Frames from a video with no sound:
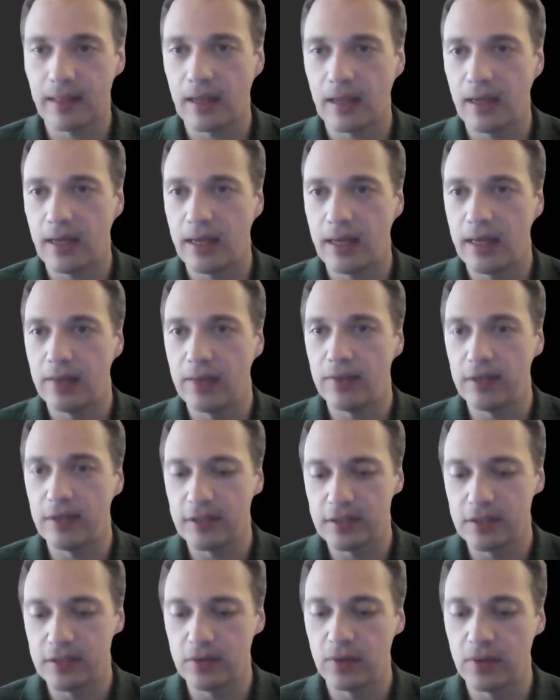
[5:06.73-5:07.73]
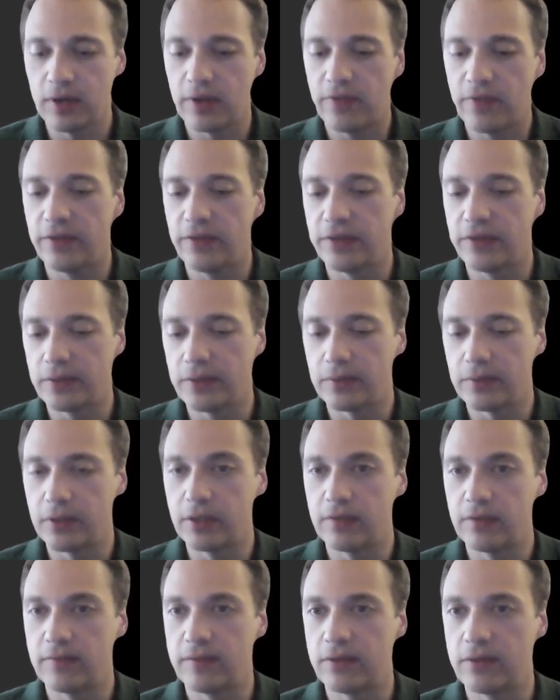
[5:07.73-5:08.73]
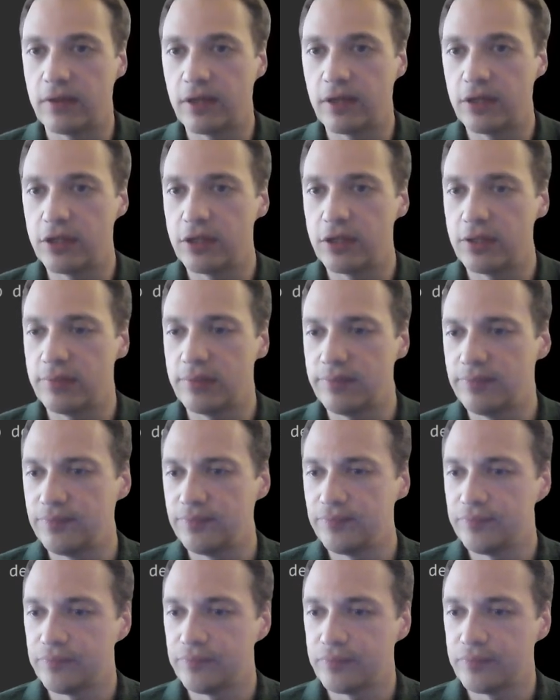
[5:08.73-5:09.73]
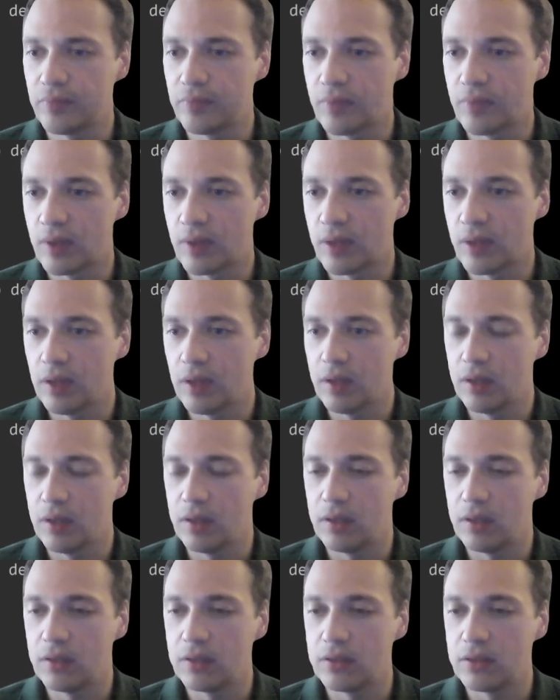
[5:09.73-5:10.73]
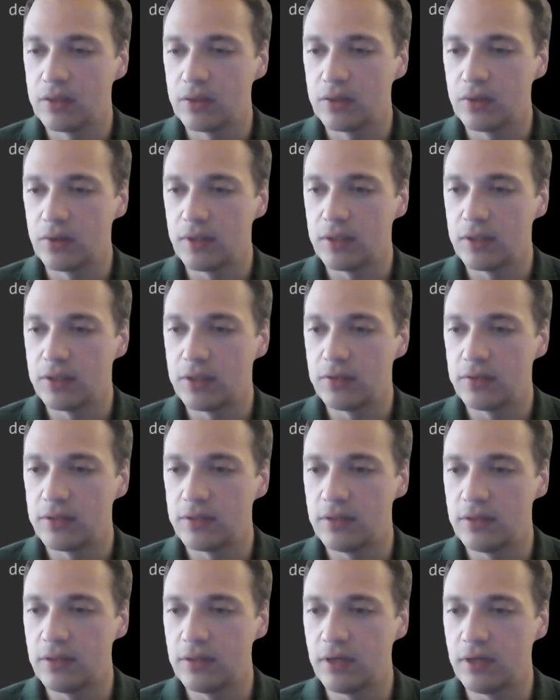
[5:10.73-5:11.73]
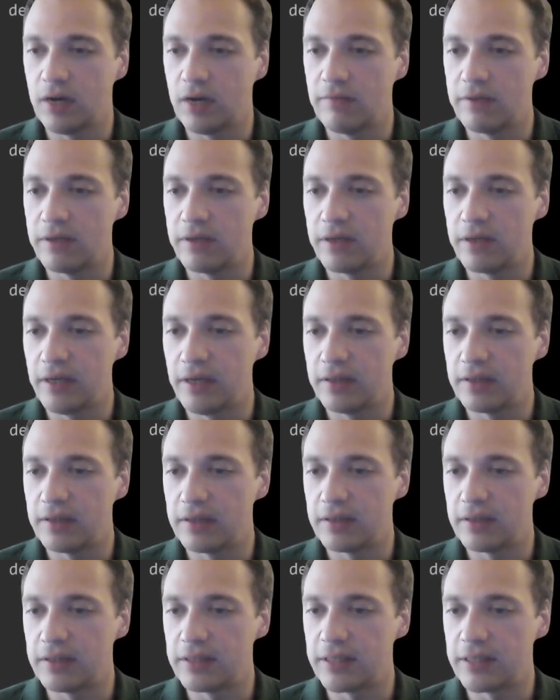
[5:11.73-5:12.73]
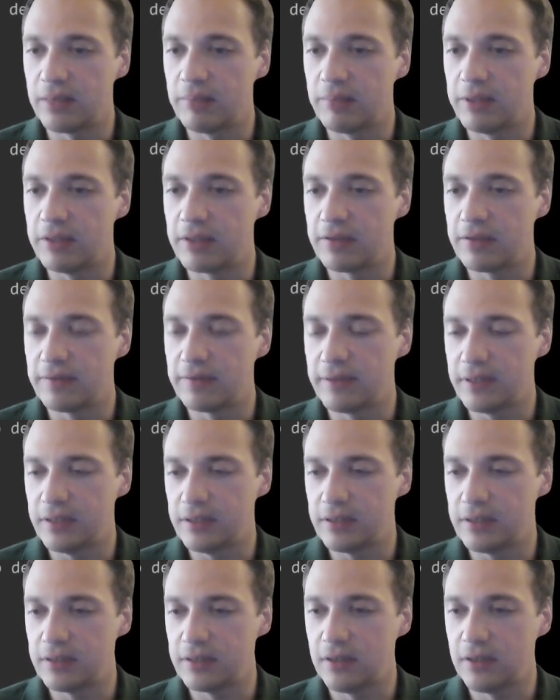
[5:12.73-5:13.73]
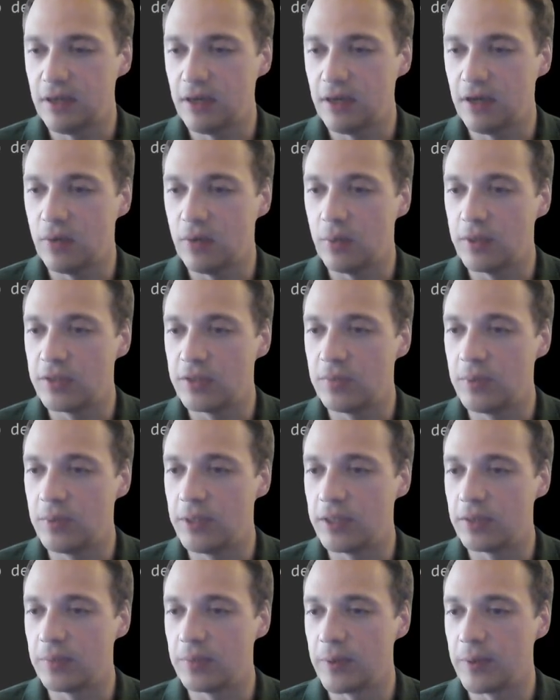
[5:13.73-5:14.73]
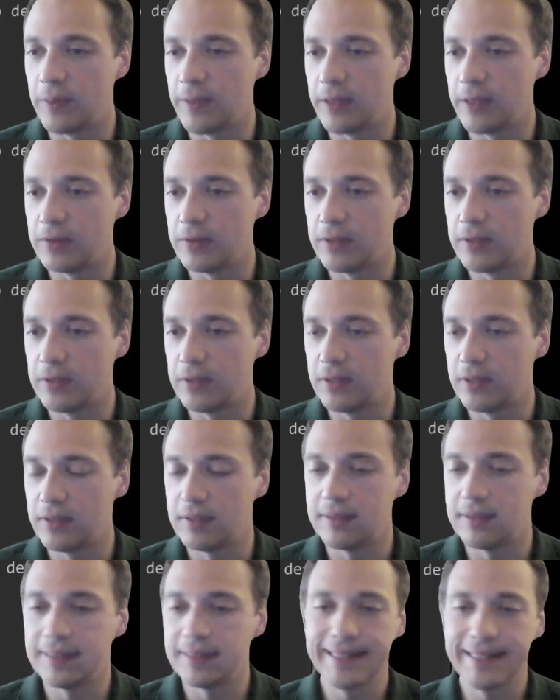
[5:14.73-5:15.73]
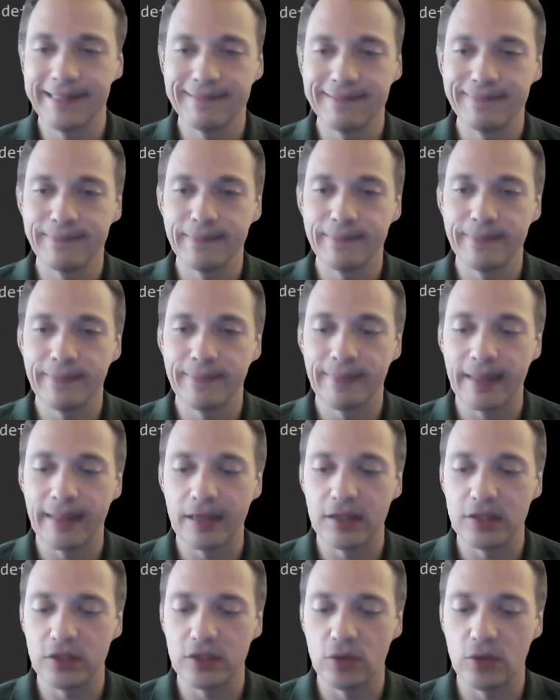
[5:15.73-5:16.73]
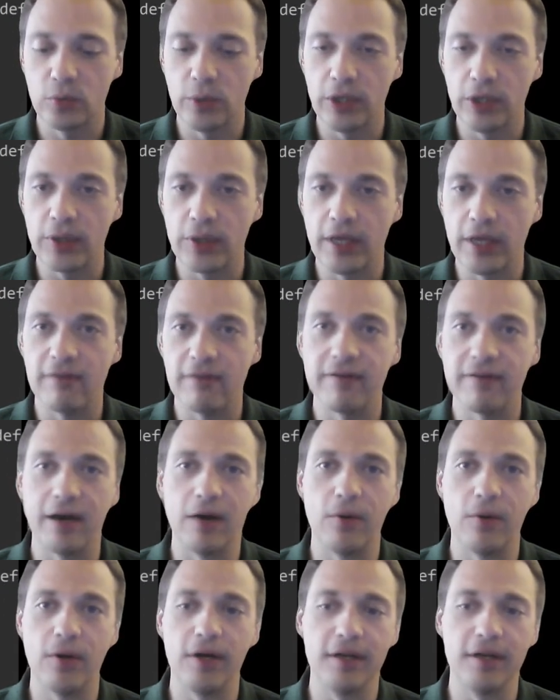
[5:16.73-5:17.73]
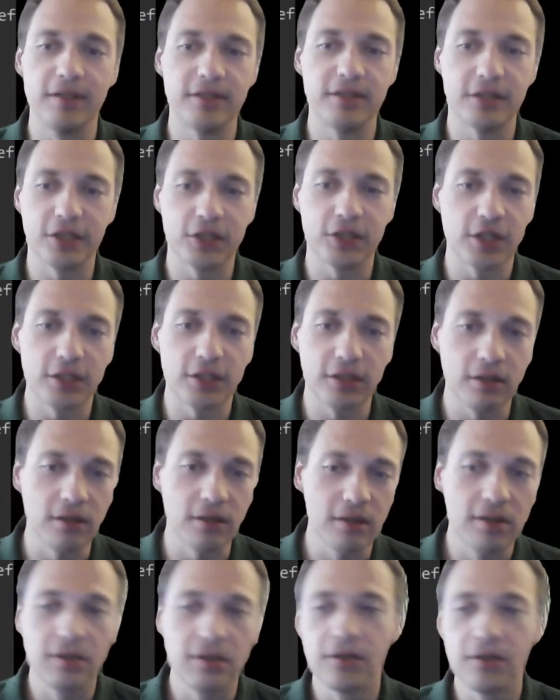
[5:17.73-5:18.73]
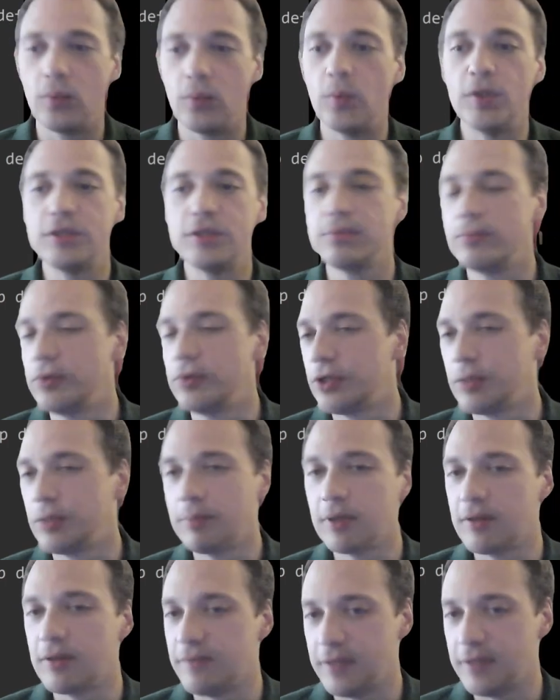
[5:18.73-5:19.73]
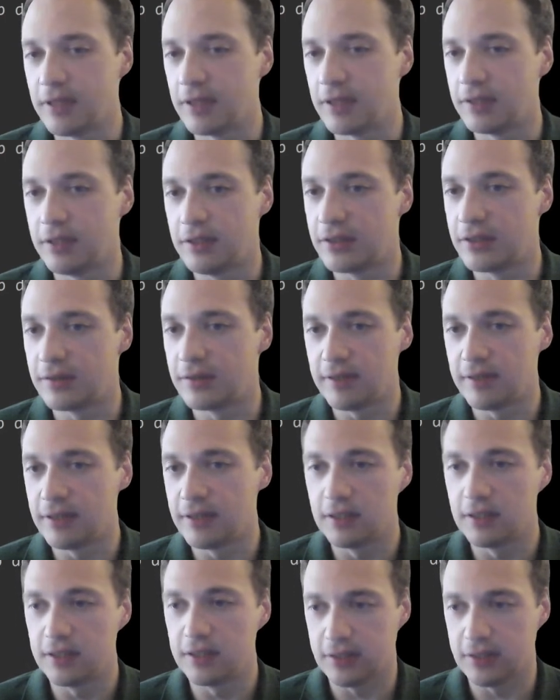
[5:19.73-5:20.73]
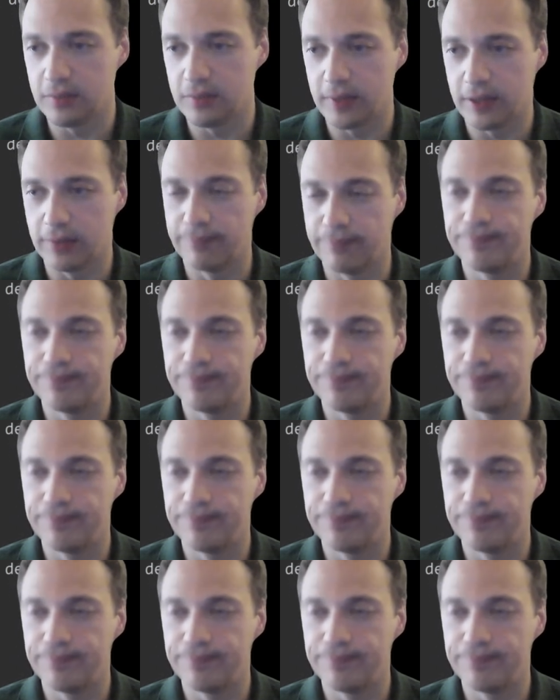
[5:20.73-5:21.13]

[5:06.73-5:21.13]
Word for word: and let's look at the network configuration. So as you see, A V I created a sub interface uh, with V LAN one thousand. So we can have our Ether channel with multiple V LAN interfaces as well.